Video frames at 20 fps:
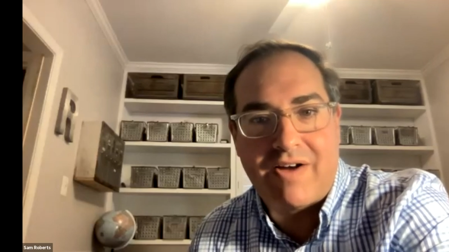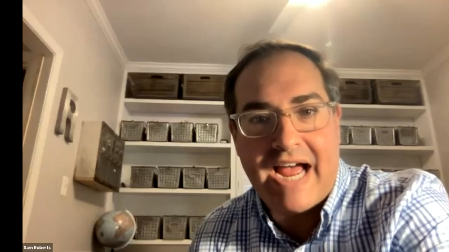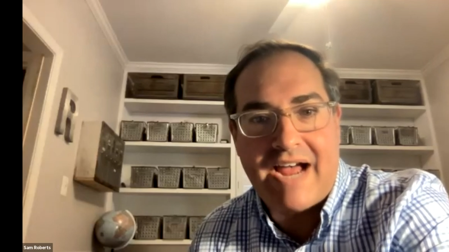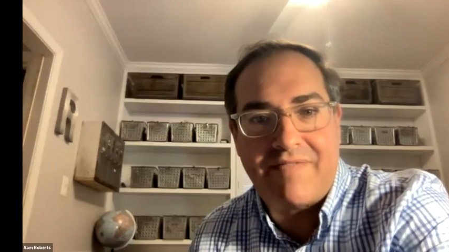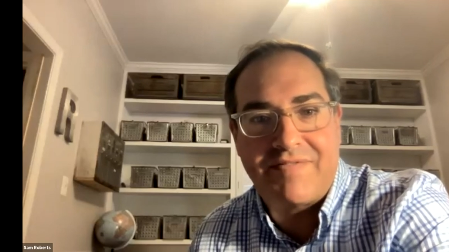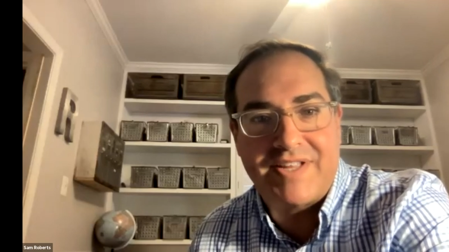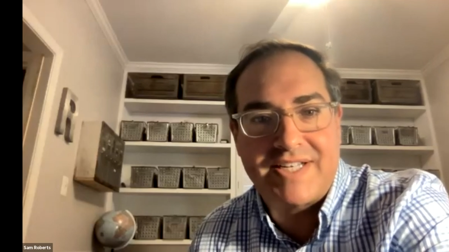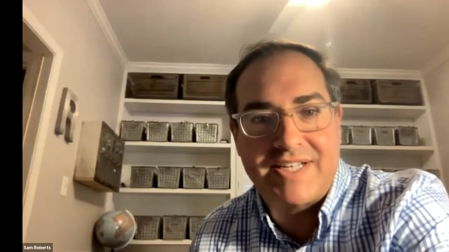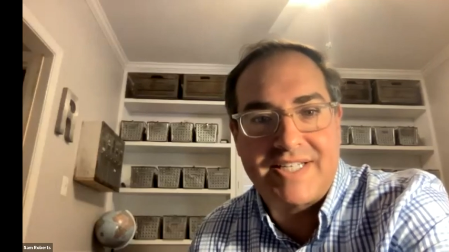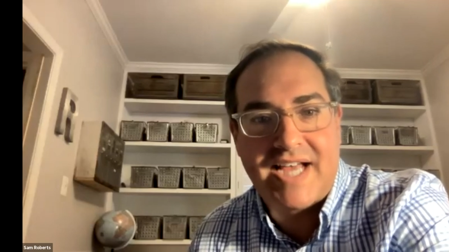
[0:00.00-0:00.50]

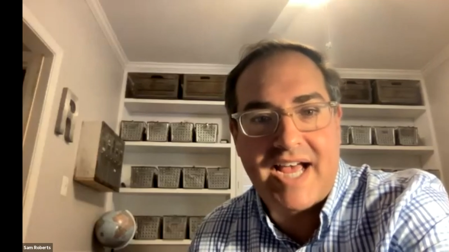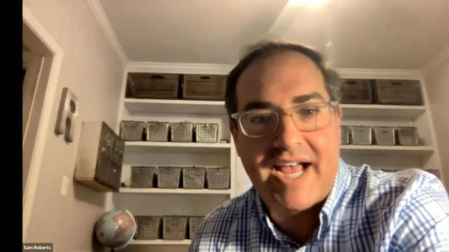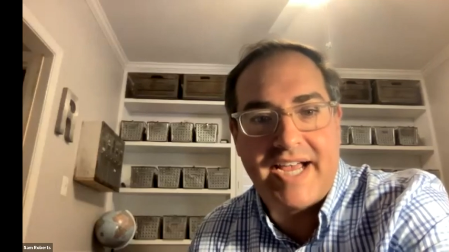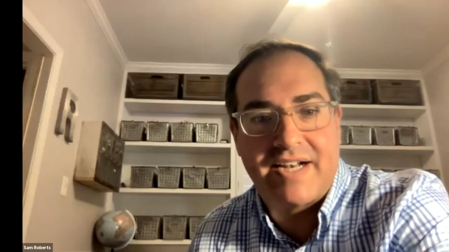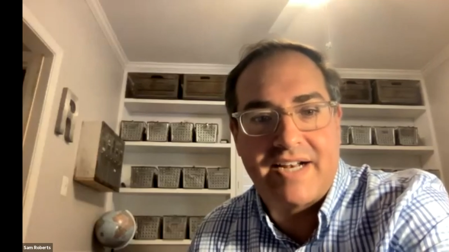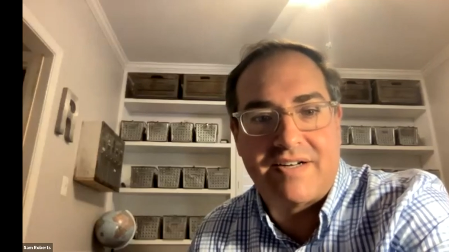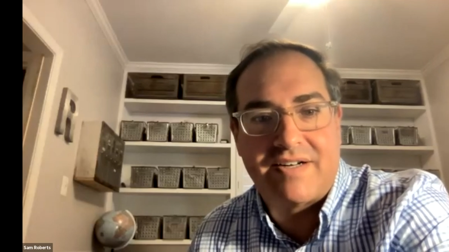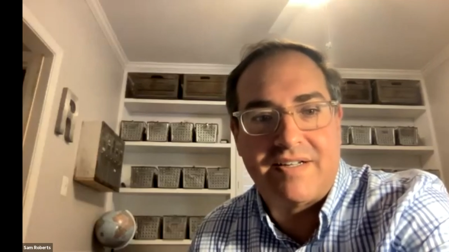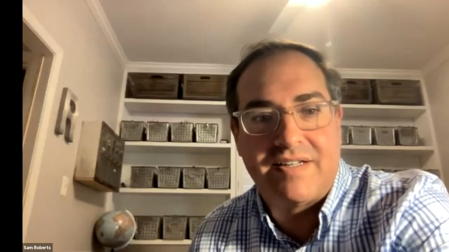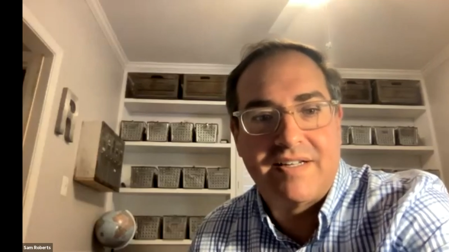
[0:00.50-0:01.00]
have the
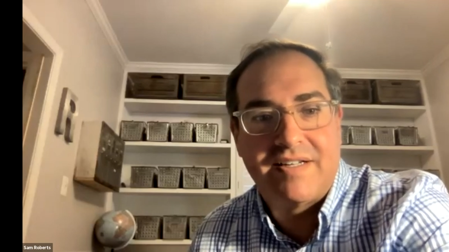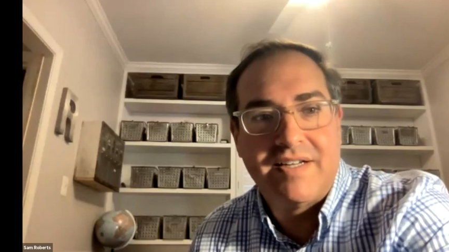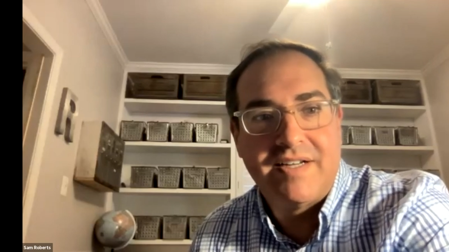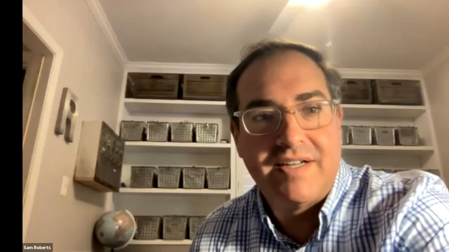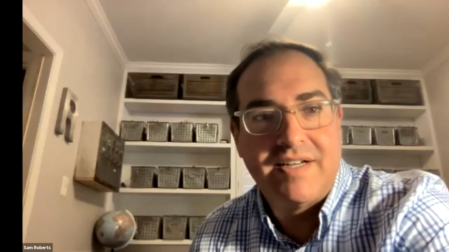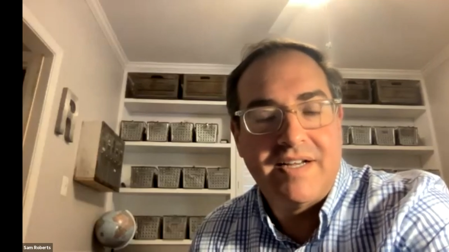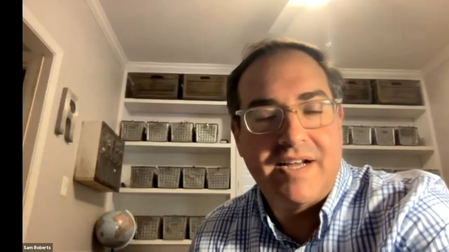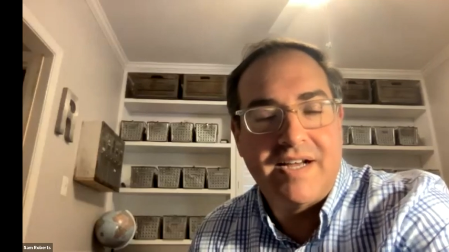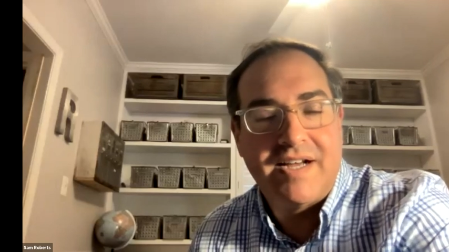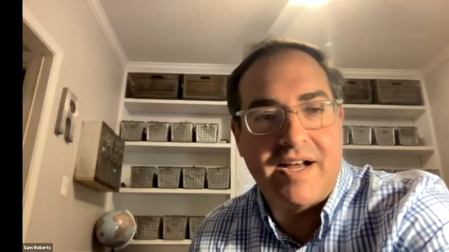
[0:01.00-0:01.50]
title
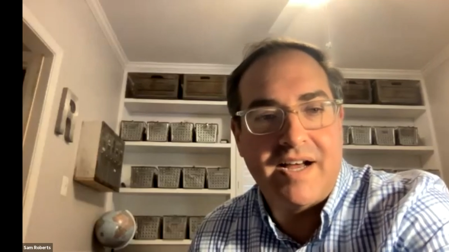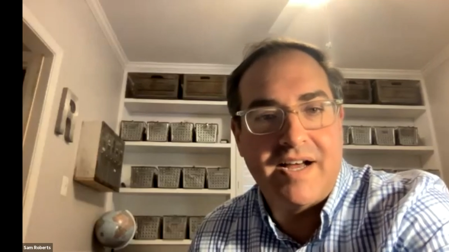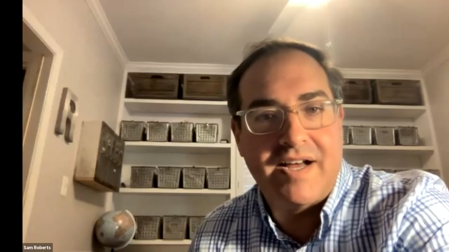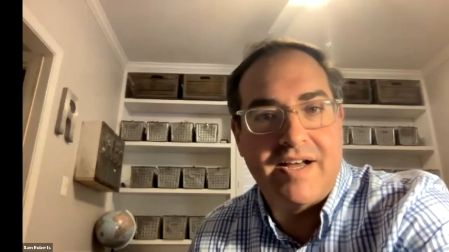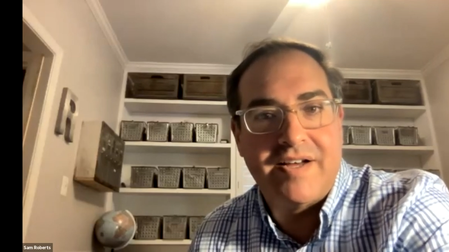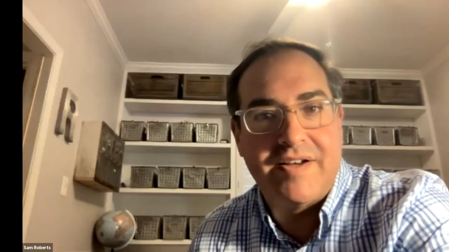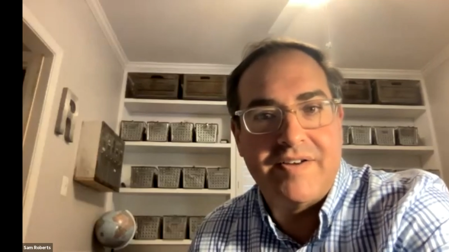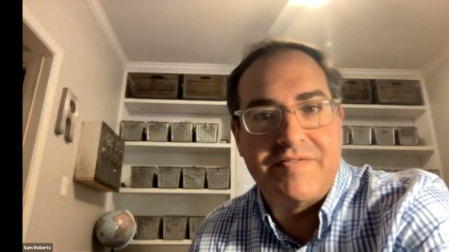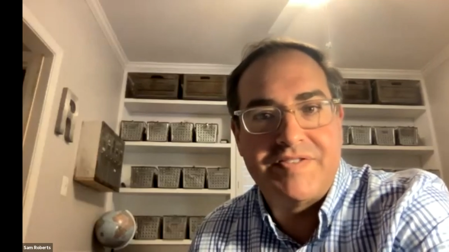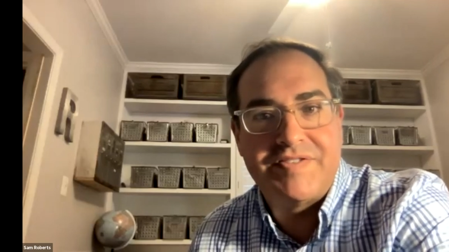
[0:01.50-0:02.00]

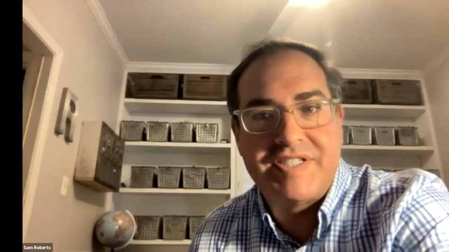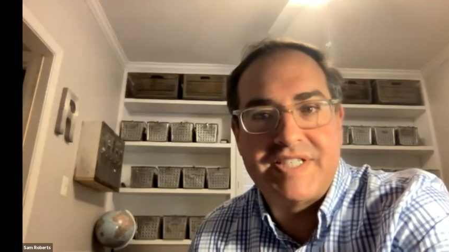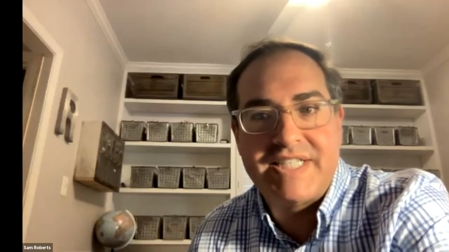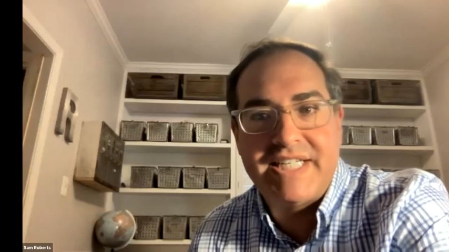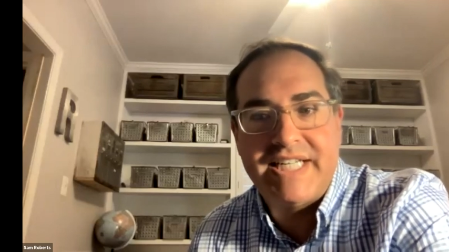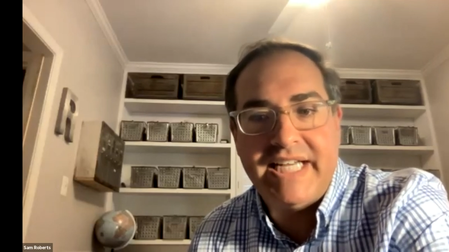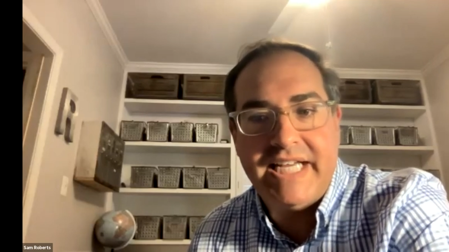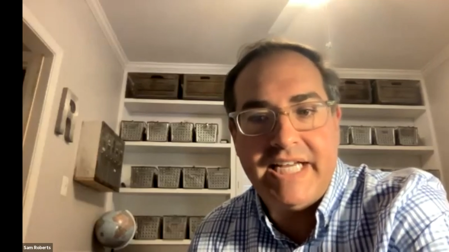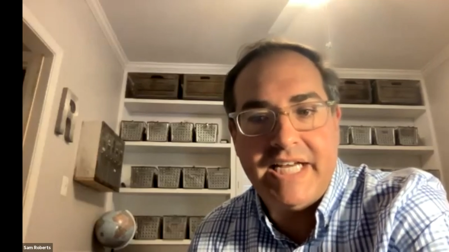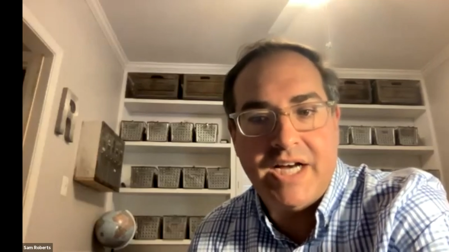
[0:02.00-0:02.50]
of
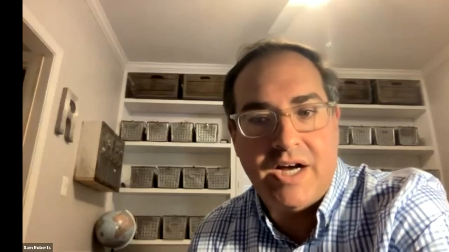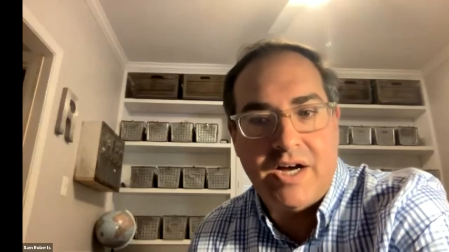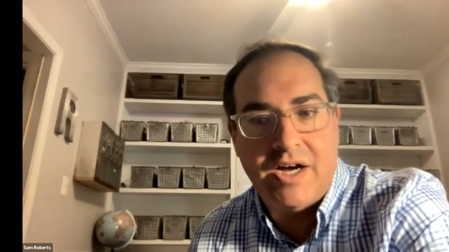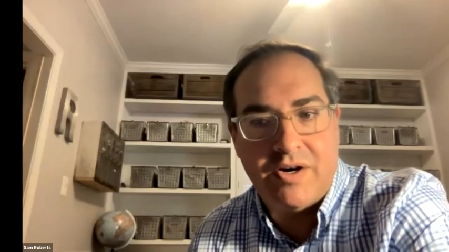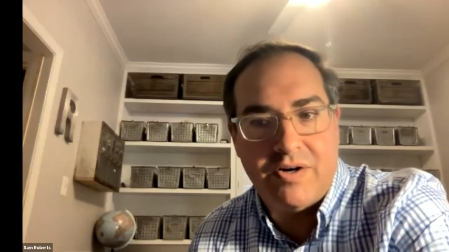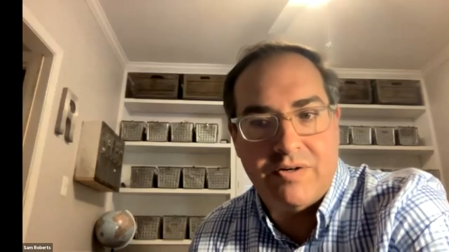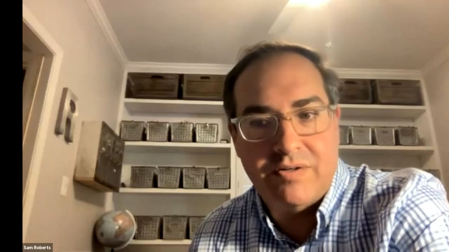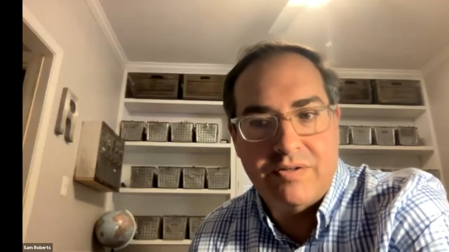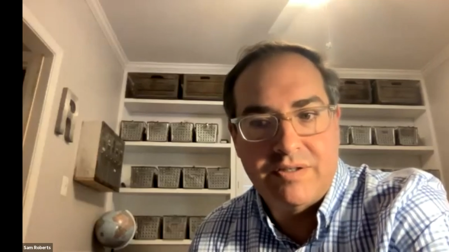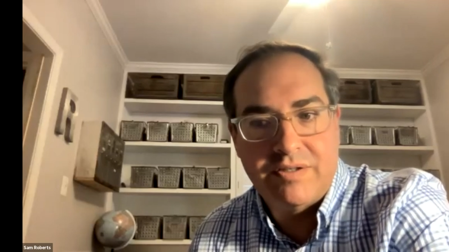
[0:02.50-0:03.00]

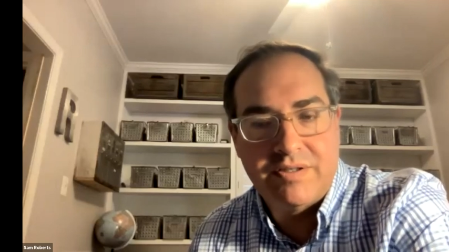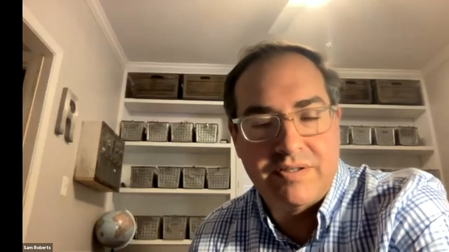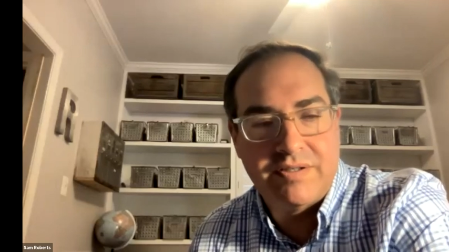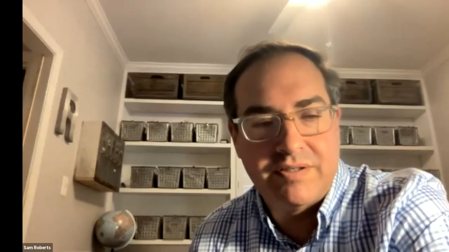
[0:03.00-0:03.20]
CEO,